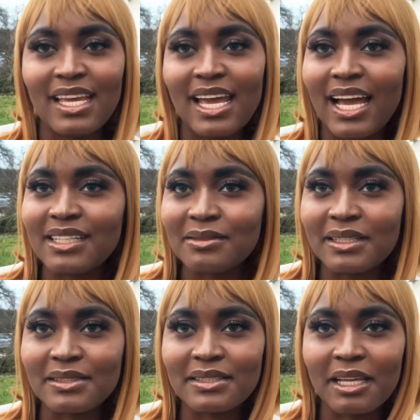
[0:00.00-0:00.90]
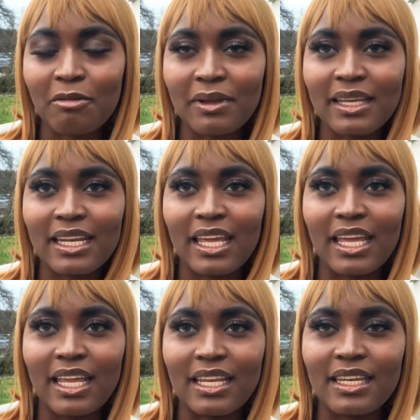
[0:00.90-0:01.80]
I just wanted to take a minute
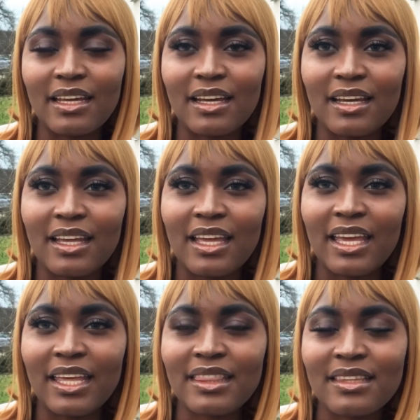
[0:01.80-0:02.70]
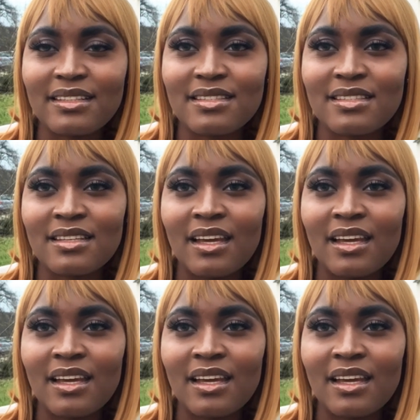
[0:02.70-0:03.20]
and end this